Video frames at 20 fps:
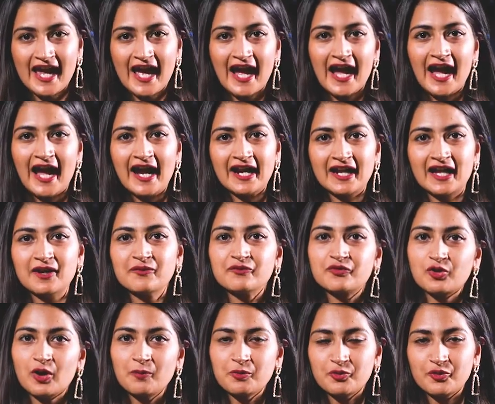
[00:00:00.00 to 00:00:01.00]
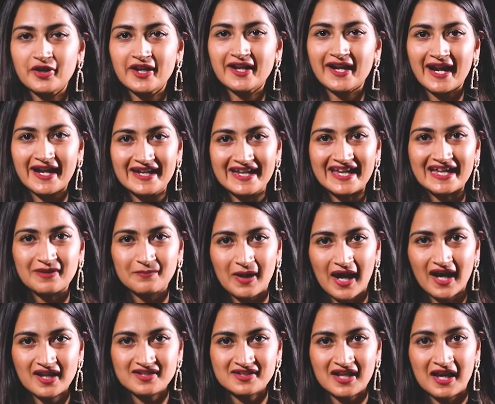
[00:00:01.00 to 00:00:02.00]
and I'm from 2019
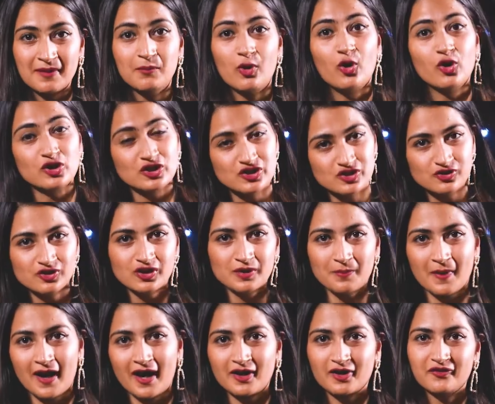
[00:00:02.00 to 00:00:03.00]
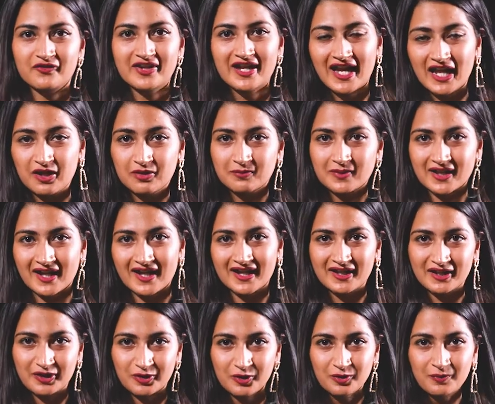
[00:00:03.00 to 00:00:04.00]
batch. I'm also a part of the alumni
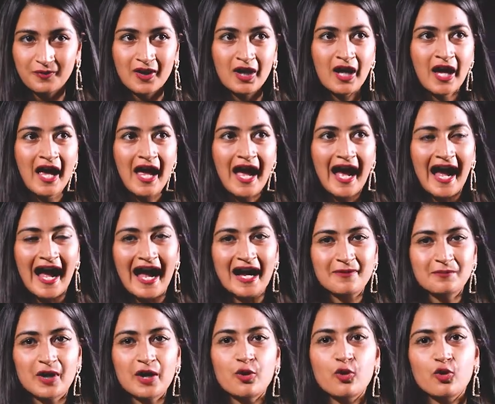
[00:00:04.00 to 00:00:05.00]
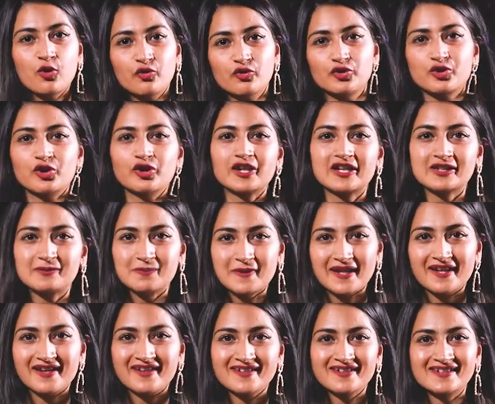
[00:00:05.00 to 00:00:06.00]
group and my overall
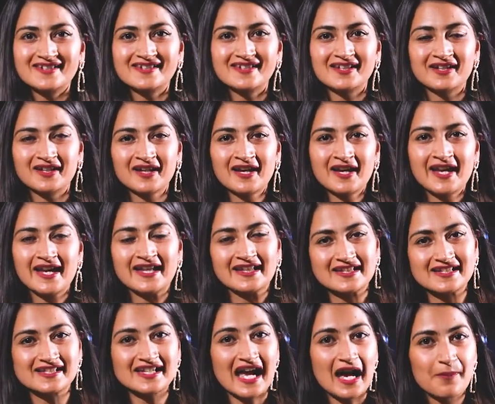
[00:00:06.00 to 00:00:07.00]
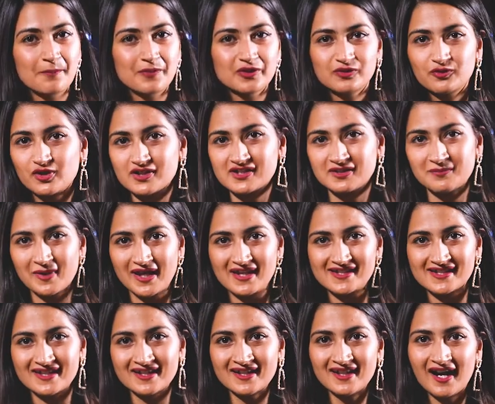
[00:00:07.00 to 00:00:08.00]
experience in this campus was
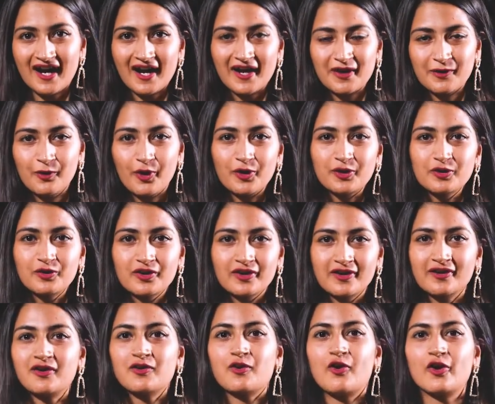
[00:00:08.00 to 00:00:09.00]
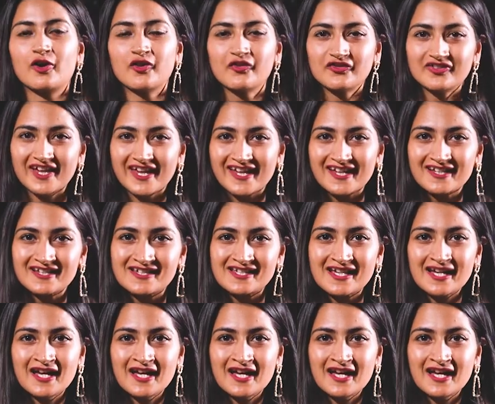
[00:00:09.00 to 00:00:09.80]
amazing. I got to learn a lot of things,